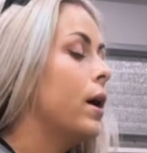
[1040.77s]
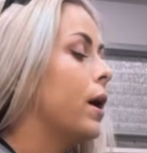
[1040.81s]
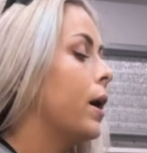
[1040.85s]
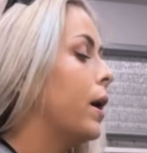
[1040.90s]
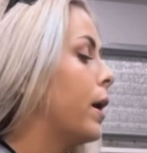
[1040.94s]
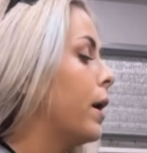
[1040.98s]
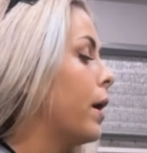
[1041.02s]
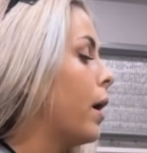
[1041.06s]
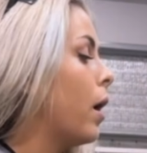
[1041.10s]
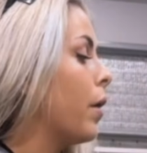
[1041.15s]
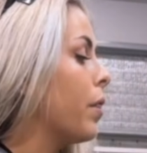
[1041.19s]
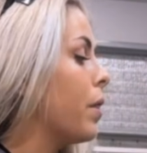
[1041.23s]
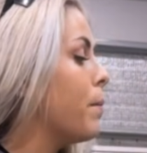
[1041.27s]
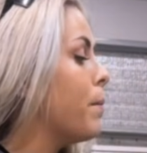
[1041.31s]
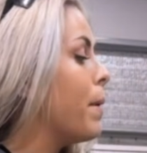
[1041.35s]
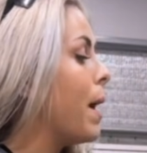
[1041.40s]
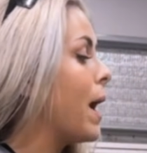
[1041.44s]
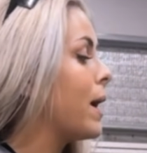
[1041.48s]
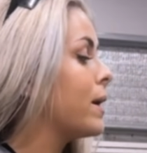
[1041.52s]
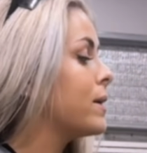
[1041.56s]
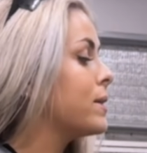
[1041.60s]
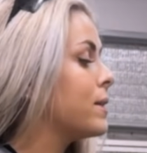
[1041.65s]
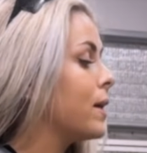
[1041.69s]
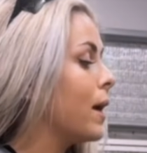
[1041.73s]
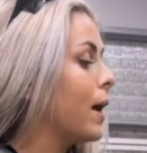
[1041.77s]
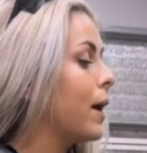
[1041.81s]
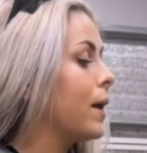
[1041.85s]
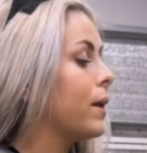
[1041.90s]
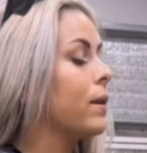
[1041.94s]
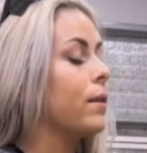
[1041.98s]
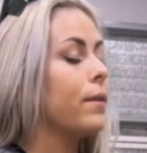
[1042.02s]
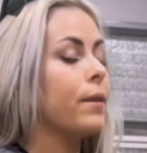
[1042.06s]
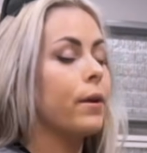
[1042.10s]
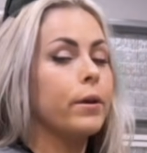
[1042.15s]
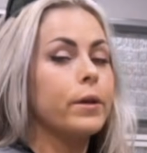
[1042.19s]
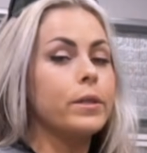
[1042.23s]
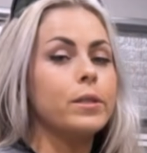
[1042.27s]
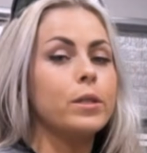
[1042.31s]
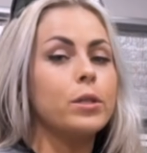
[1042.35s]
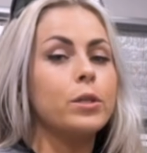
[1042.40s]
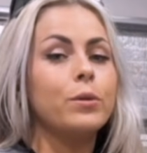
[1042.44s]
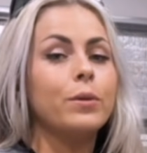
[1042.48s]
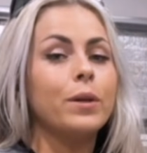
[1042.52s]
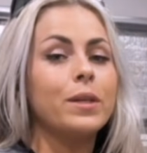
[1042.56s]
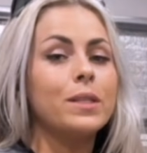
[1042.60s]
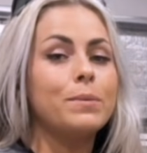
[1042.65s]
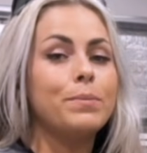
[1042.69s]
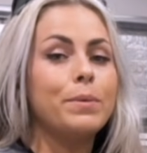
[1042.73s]
On the back side, there is a
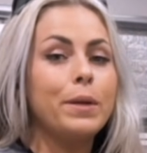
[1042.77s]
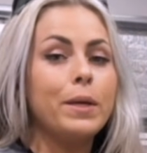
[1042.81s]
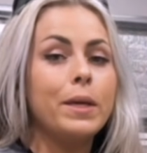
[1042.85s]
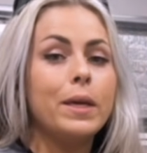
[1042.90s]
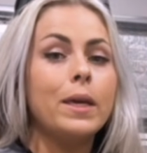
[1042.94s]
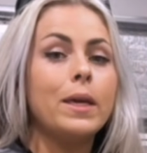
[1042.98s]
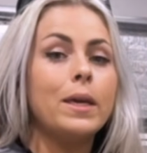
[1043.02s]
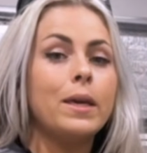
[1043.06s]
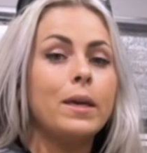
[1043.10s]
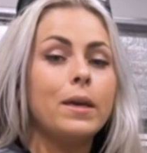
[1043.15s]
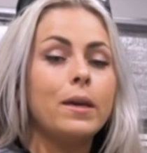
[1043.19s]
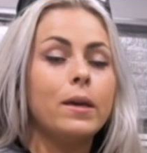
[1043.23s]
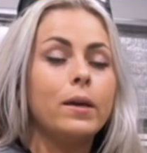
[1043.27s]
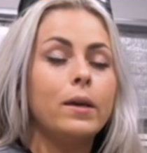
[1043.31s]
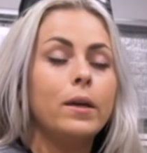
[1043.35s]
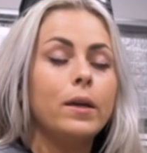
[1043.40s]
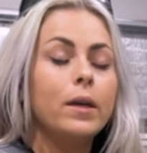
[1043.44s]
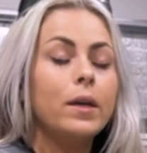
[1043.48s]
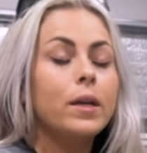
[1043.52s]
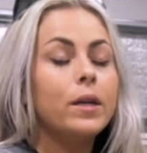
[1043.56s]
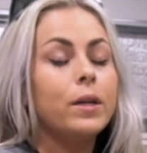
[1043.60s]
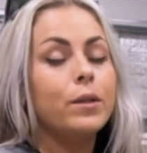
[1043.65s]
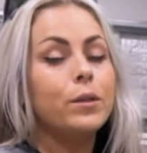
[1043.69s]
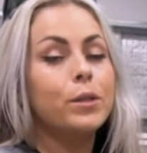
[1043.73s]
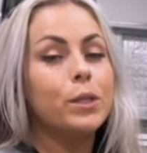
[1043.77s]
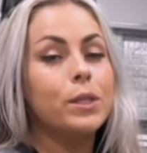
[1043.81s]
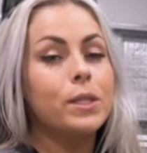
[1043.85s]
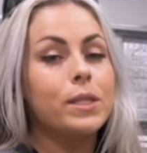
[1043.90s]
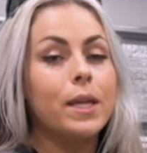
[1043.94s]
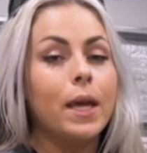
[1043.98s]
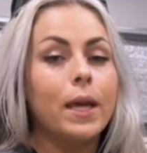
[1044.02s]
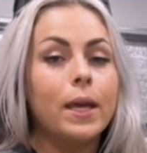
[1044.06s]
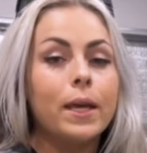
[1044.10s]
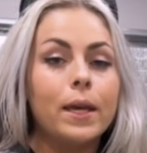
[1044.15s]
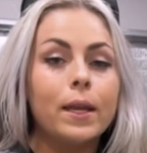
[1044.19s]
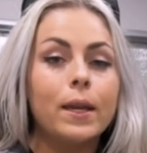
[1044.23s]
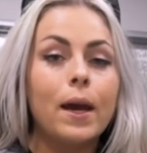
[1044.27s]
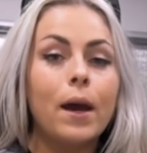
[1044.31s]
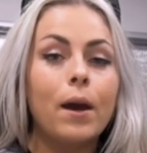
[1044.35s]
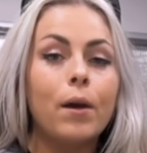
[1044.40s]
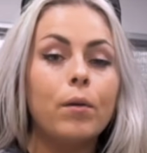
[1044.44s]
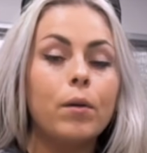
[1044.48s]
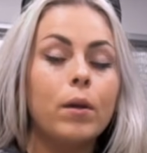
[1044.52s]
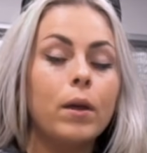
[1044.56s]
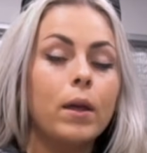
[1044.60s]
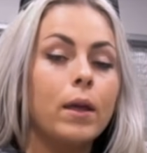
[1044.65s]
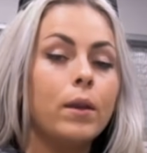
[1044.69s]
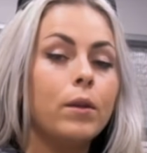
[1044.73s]
USB key. You just take it
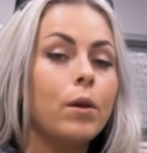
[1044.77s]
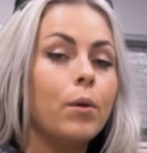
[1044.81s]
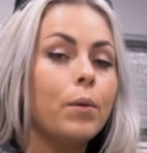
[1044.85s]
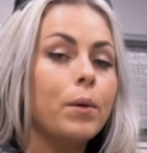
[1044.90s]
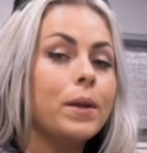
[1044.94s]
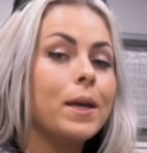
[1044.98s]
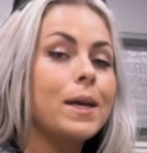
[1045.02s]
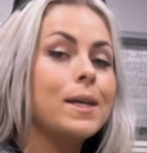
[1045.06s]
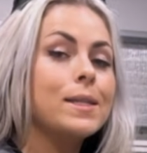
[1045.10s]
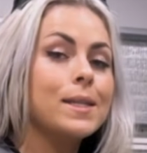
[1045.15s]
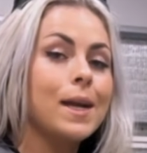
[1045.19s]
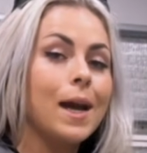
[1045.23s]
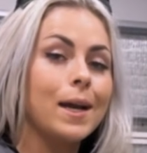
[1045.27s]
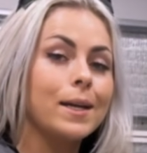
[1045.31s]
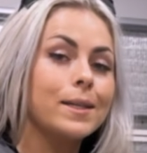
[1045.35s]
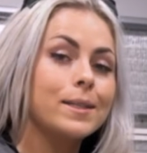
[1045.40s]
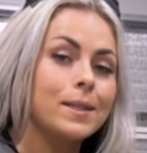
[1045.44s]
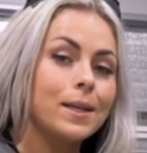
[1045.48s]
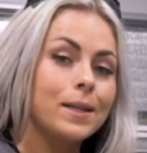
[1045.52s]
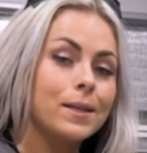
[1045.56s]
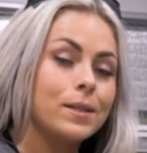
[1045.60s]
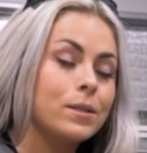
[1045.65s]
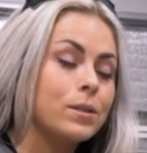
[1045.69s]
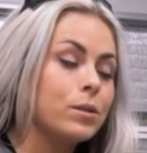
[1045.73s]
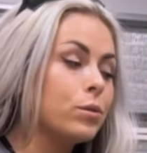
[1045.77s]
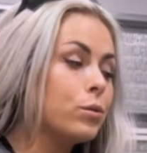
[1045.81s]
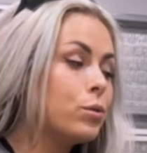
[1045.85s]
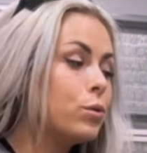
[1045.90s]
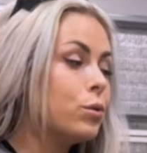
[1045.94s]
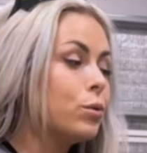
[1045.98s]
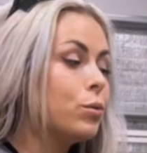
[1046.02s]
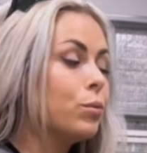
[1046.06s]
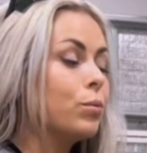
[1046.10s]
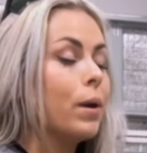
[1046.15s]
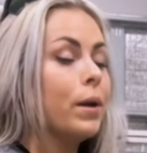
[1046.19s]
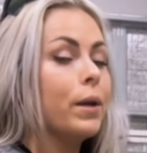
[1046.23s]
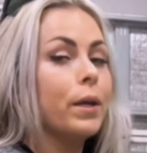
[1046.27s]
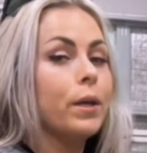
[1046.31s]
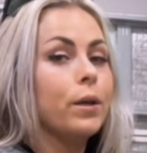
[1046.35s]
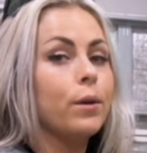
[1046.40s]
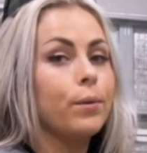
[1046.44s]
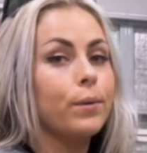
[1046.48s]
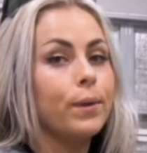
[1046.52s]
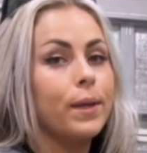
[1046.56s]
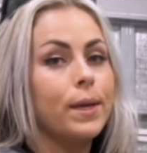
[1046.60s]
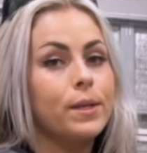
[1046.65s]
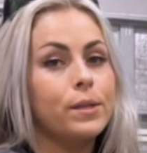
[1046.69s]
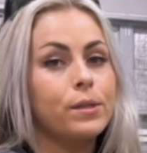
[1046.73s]
out and no one has access to running
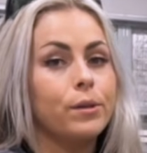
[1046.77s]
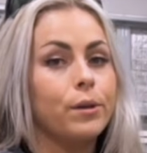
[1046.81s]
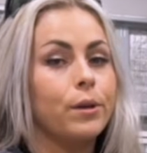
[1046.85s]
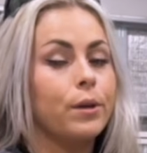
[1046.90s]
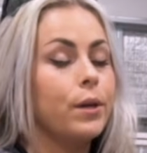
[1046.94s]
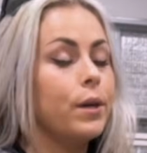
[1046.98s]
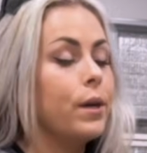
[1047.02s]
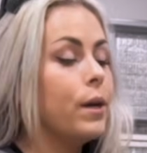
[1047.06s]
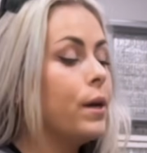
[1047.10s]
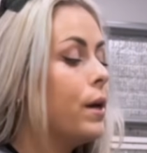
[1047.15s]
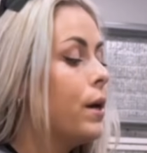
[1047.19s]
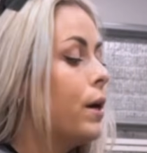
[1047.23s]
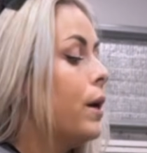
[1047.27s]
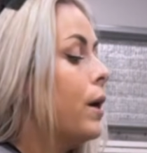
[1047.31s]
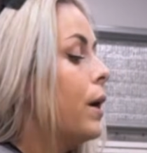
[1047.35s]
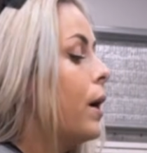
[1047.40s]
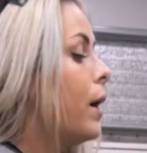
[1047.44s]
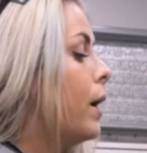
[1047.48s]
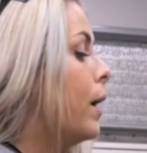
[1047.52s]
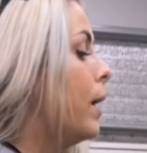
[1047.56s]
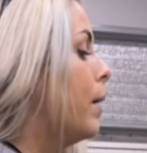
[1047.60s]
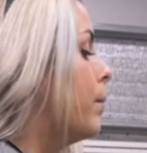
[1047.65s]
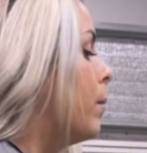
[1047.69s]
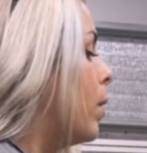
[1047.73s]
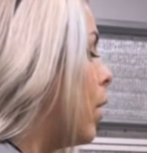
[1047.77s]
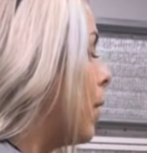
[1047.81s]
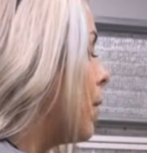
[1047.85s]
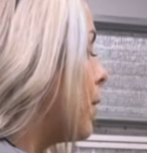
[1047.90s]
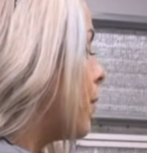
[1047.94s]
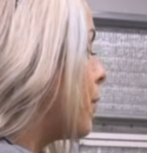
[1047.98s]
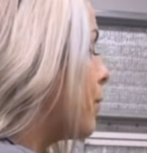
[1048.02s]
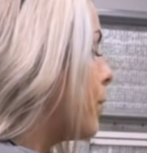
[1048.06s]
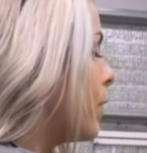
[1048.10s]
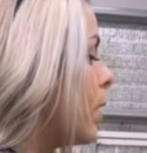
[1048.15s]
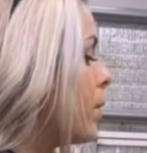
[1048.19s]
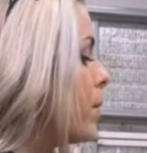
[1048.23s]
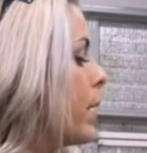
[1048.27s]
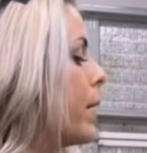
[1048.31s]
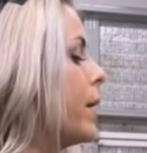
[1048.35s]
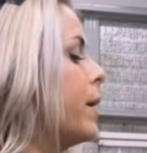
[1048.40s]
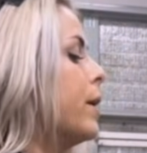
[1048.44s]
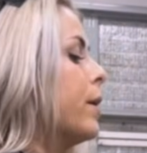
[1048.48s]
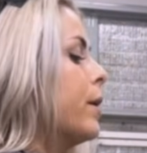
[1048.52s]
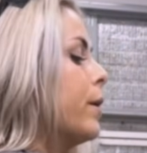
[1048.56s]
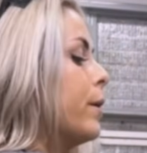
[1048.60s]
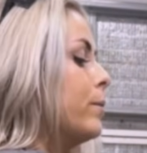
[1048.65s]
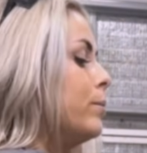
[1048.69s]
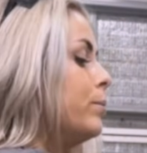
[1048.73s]
your laser. On the front right
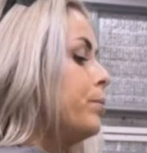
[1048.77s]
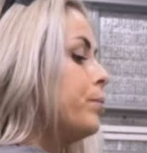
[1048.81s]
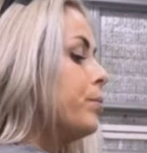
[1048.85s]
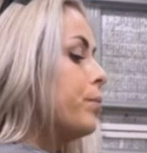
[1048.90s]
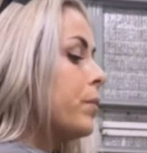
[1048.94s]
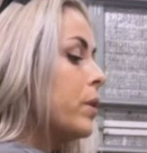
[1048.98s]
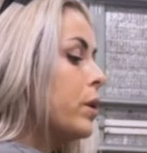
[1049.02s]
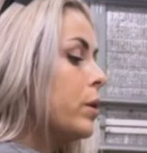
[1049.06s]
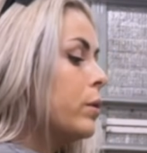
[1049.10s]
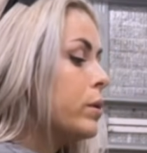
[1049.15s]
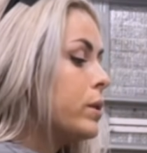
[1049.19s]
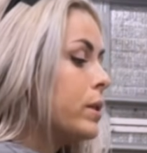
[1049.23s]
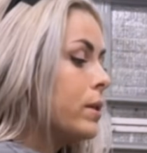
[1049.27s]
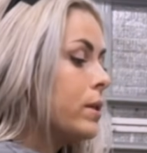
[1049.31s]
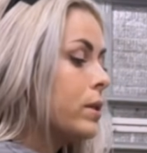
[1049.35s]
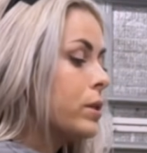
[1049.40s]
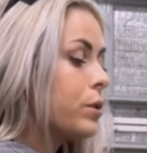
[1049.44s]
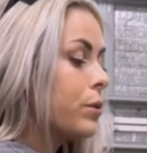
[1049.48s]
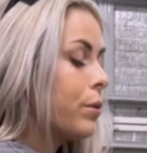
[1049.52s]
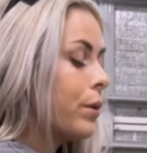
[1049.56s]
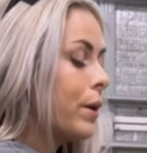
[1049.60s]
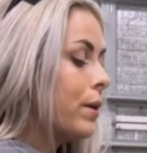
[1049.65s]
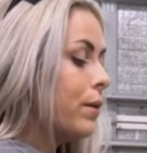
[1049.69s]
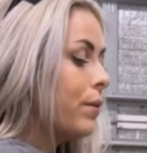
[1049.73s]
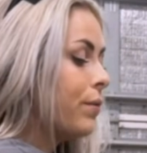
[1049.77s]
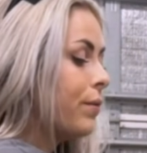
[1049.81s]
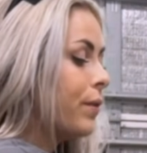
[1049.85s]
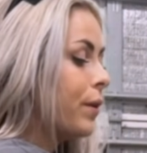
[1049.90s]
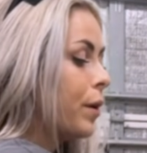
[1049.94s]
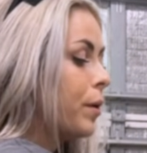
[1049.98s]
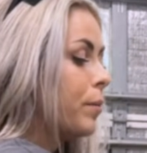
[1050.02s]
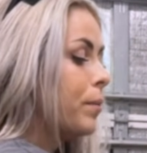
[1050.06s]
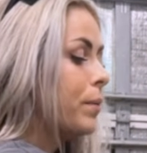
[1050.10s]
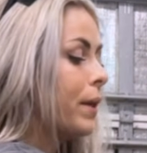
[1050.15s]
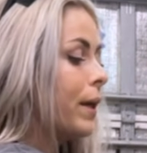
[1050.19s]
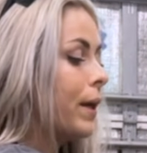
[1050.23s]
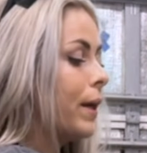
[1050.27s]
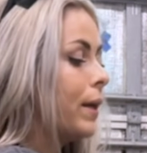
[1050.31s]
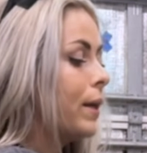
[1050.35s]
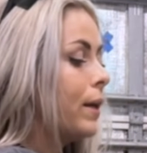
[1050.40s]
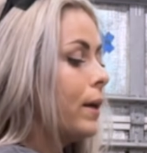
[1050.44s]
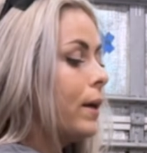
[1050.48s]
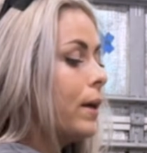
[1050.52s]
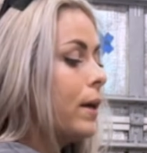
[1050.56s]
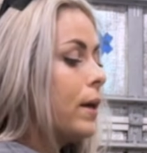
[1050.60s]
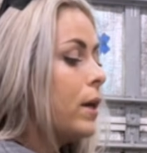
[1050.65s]
here, you see this green film lid.